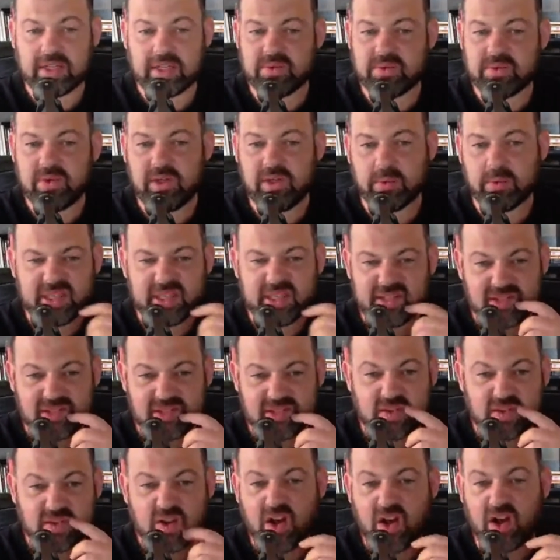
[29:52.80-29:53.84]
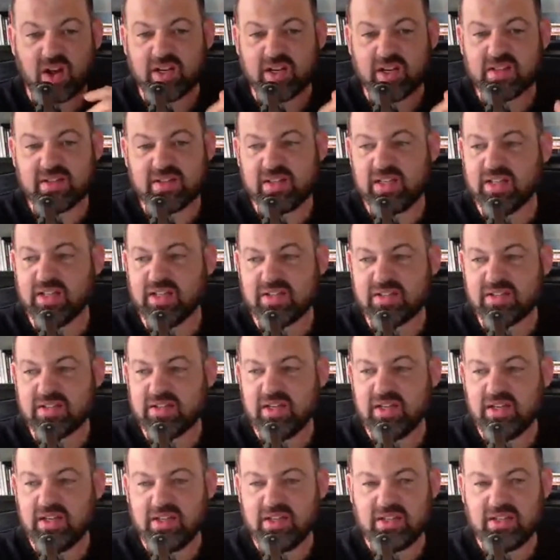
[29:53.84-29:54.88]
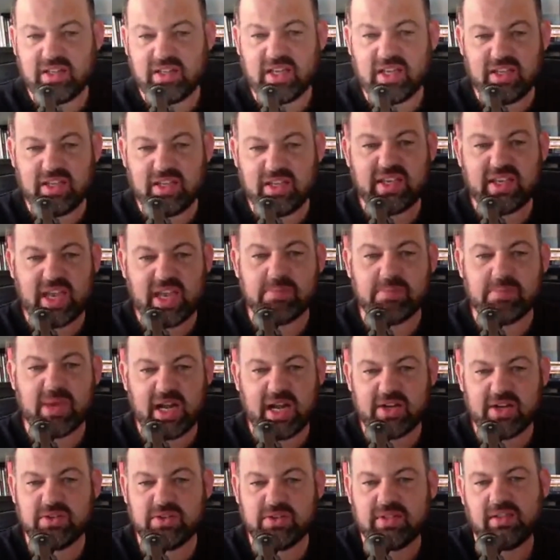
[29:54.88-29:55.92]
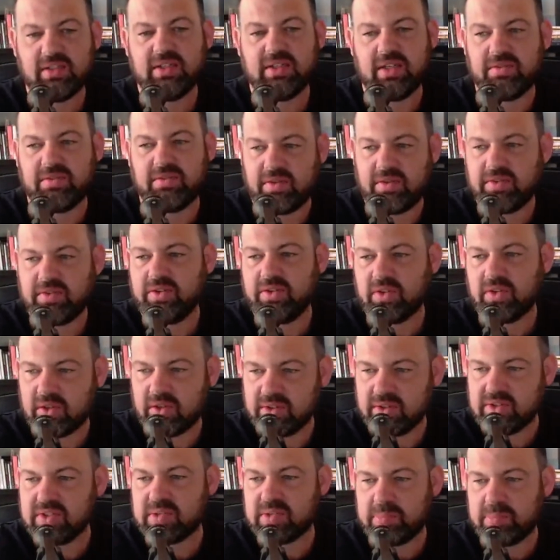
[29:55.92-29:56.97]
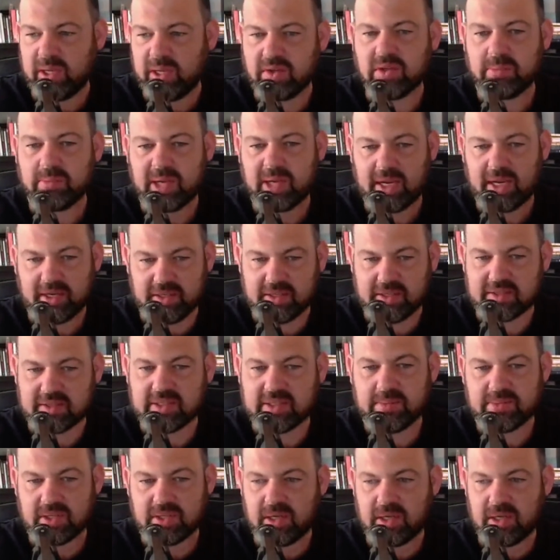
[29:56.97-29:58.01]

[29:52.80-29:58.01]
work out if that's real, because it's not. You get no utility for every dollar you spend on marketing